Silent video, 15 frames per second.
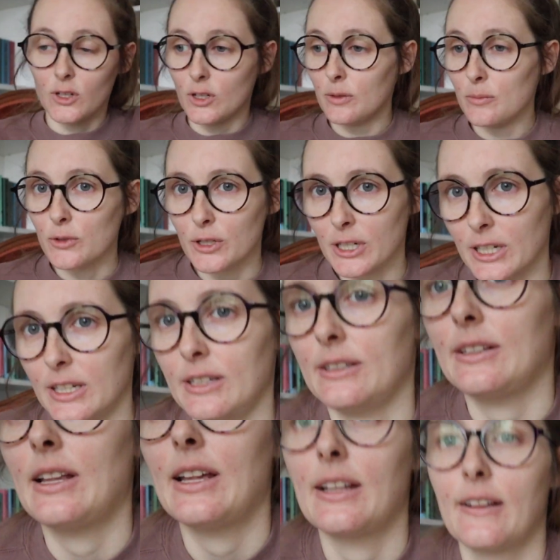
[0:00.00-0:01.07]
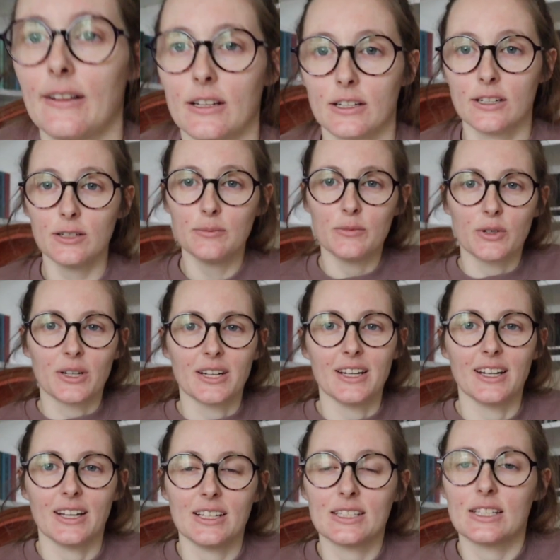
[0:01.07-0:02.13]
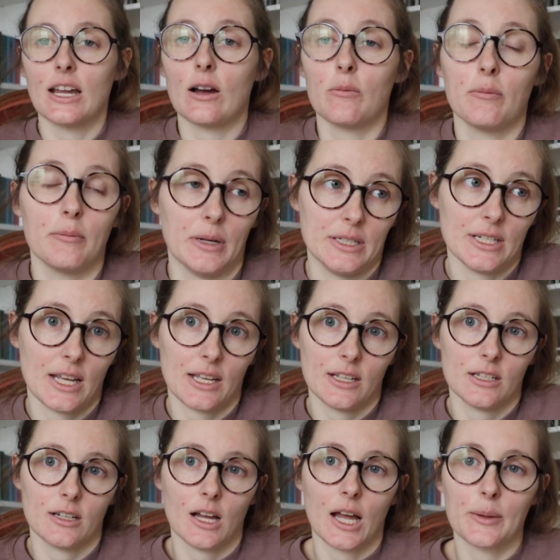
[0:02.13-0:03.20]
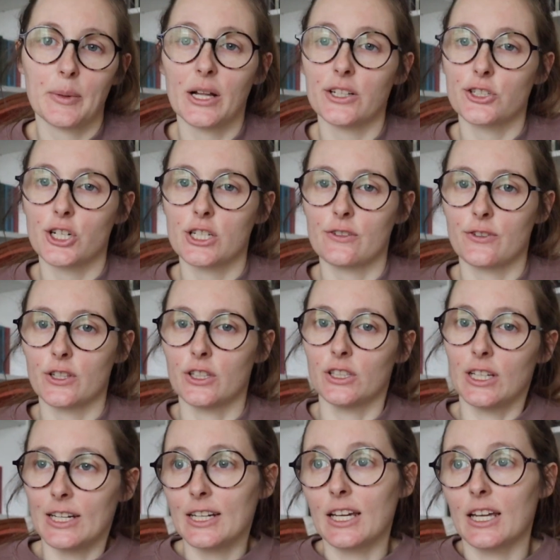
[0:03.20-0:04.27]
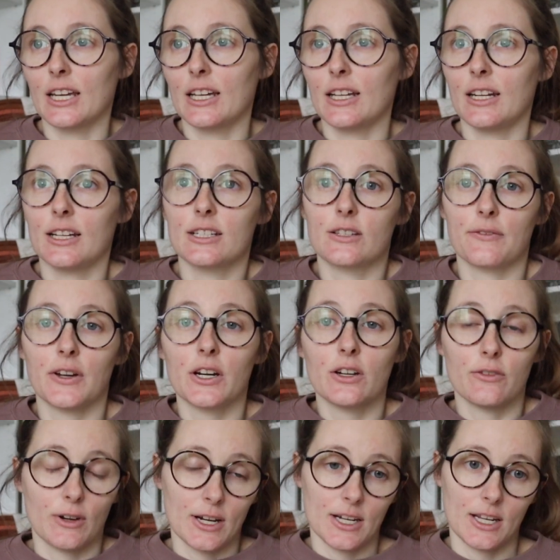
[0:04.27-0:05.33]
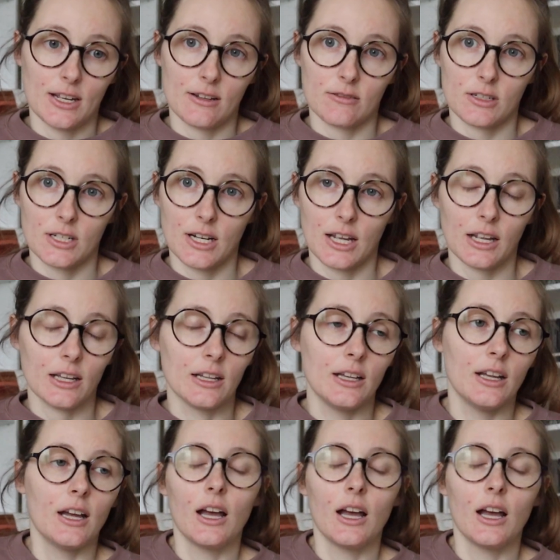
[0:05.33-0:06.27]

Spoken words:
Good morning. Good morning. It's now Monday. I apologize for the lighting. It is very rainy out today.